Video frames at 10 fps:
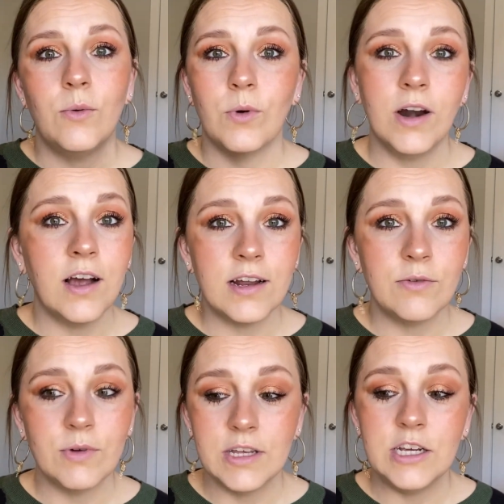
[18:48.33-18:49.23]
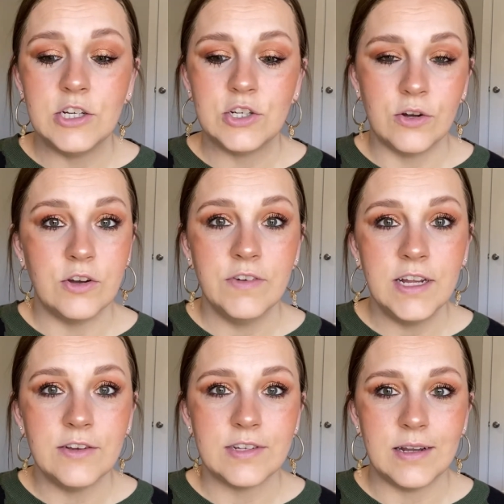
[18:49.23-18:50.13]
we're not going to really show your
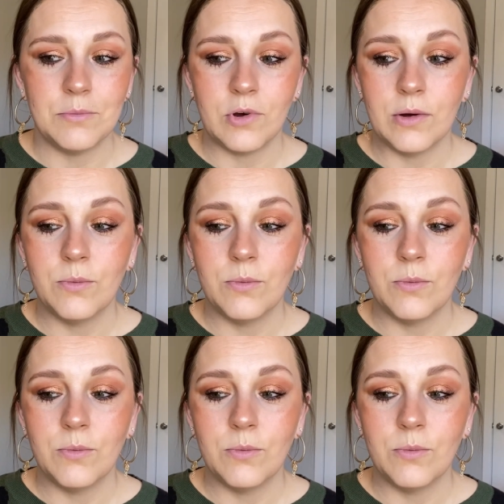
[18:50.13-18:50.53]
videos anymore,